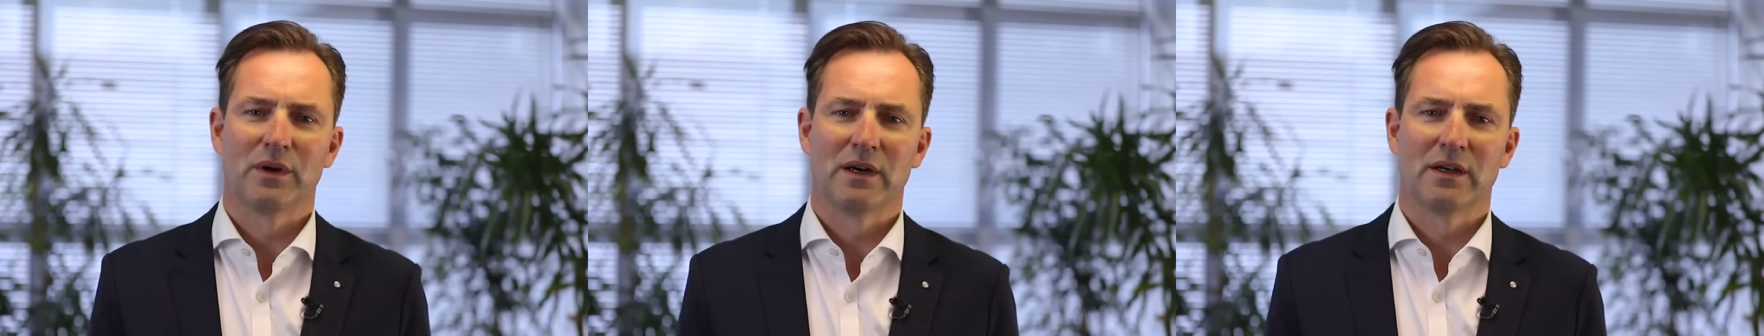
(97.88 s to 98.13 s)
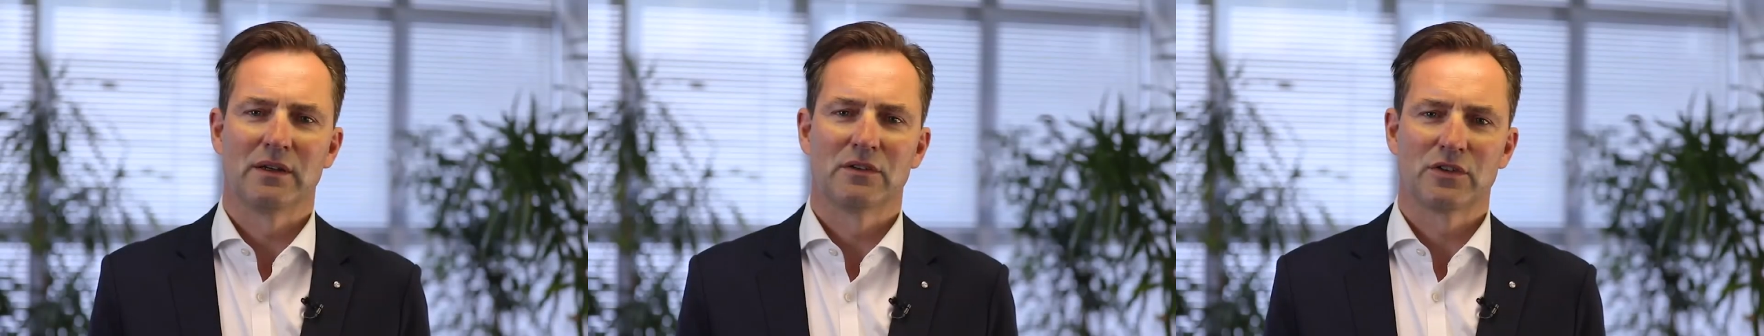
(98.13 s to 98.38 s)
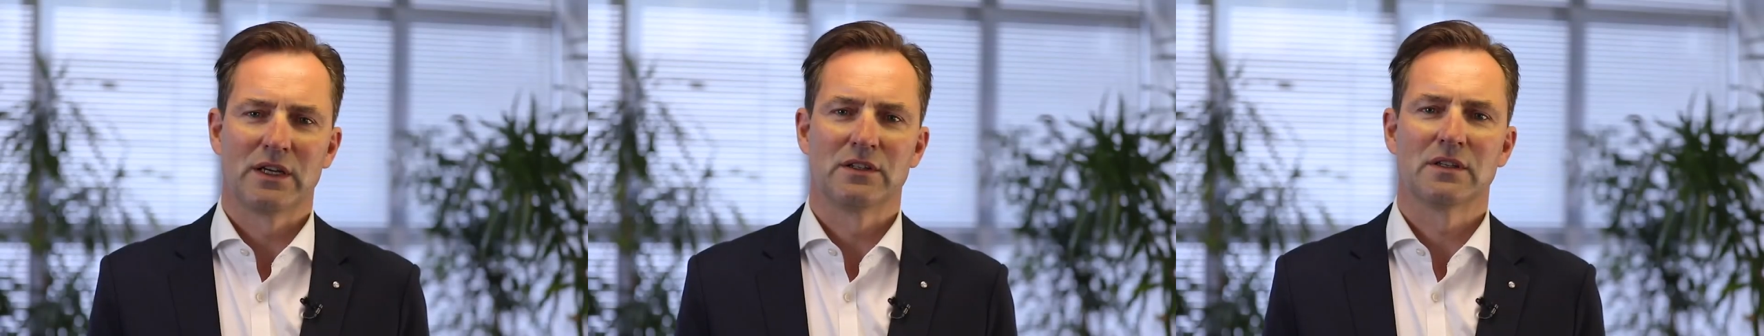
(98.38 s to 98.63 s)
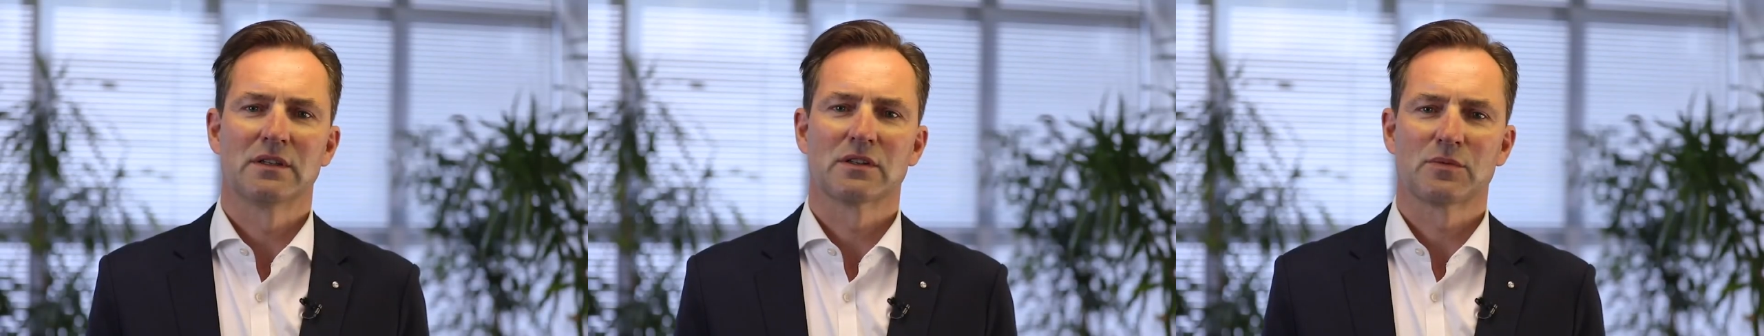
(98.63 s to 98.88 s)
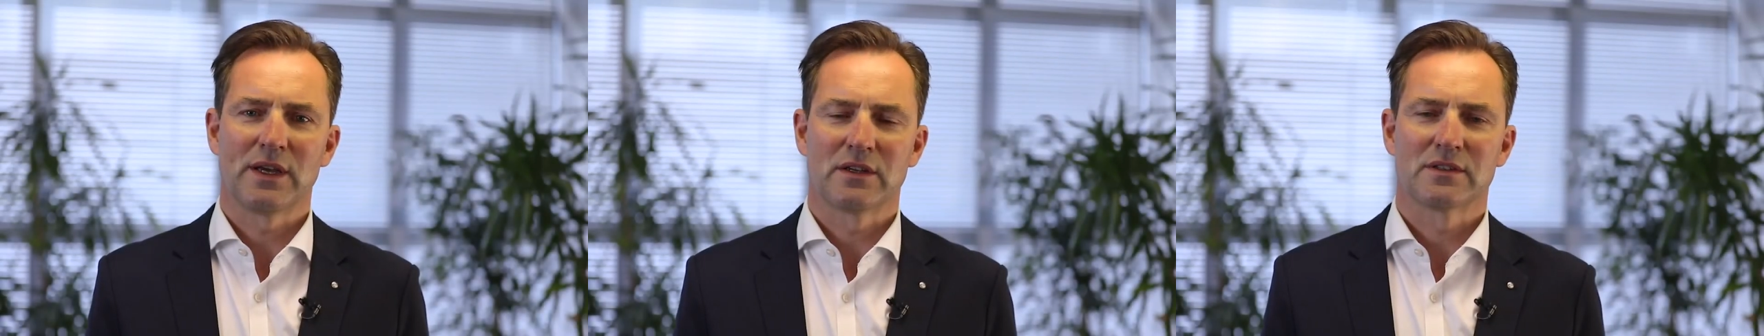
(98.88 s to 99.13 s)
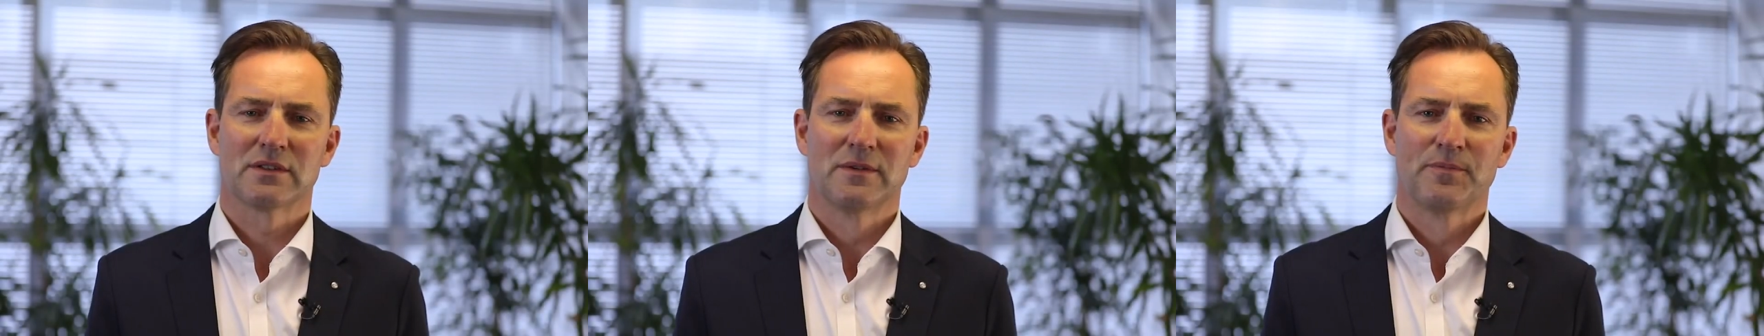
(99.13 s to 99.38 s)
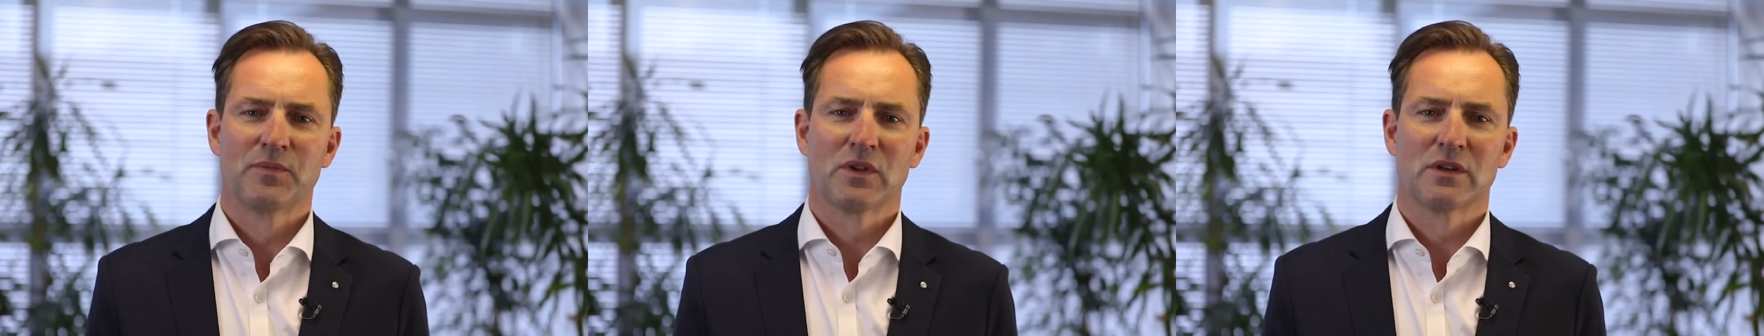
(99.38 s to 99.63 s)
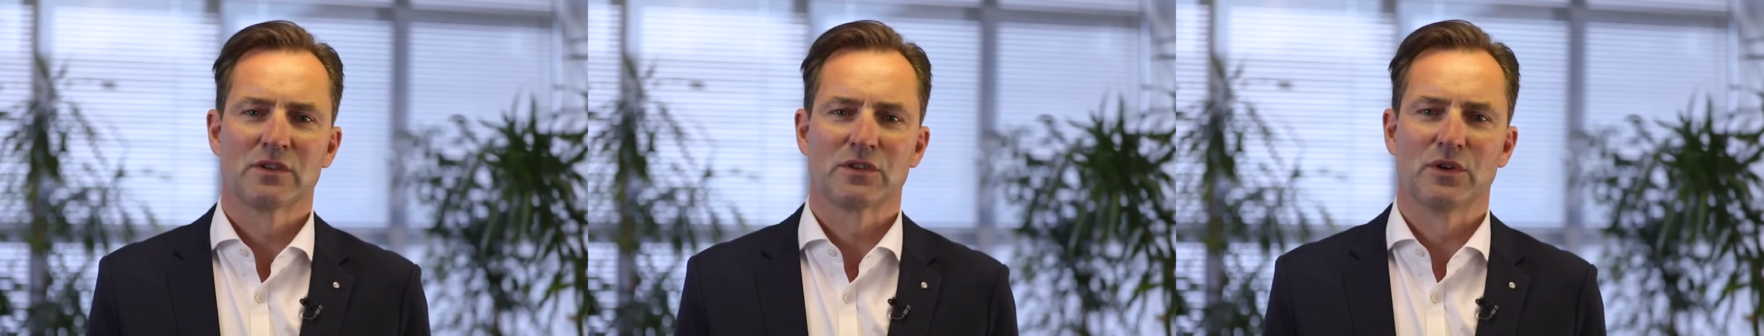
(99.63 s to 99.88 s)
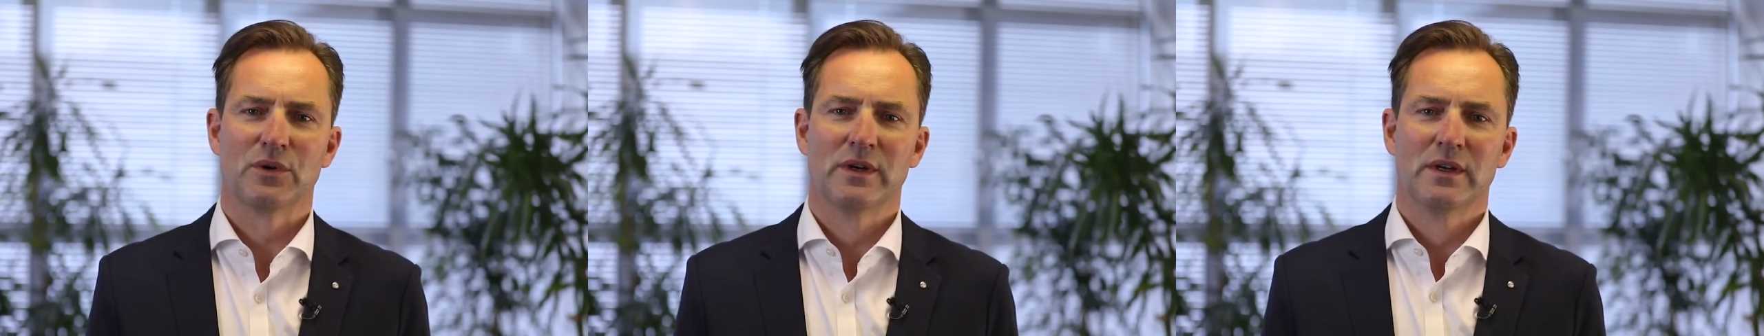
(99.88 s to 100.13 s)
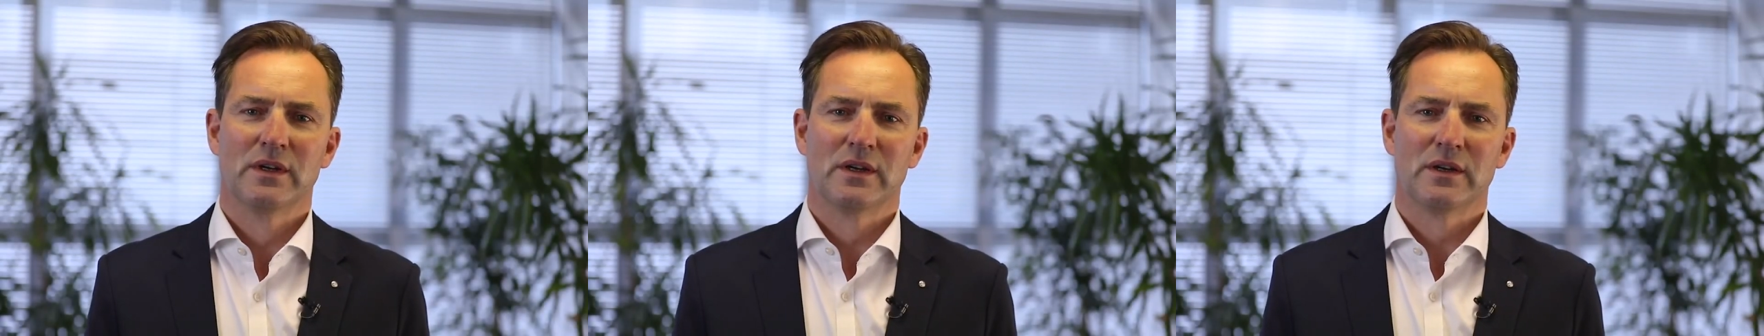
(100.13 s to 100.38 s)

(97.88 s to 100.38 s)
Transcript: by changing the specs. So